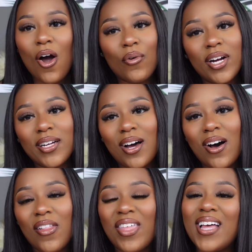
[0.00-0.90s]
All right,
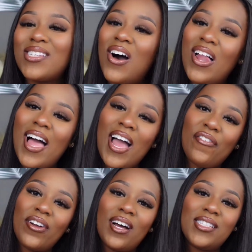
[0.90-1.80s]
y'all, that's all I have
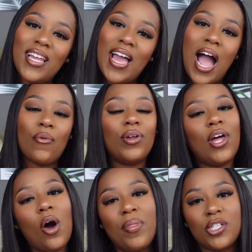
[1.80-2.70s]
for y'all today. I really
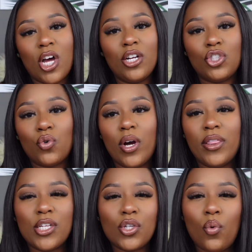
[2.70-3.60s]
hope that y'all enjoyed
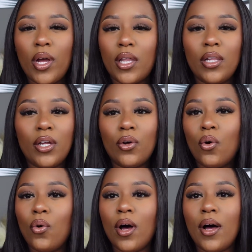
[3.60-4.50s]
this quick
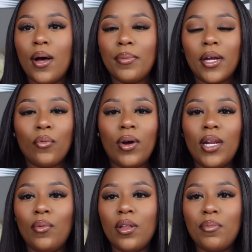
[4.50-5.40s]
little um, get
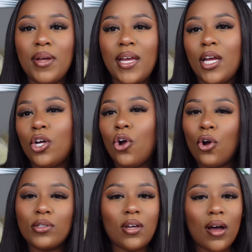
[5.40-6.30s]
ready with me,
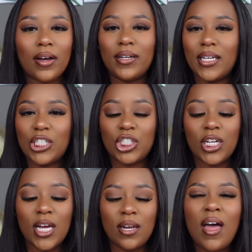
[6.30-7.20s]
girl talk
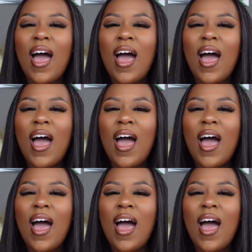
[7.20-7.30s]
edition.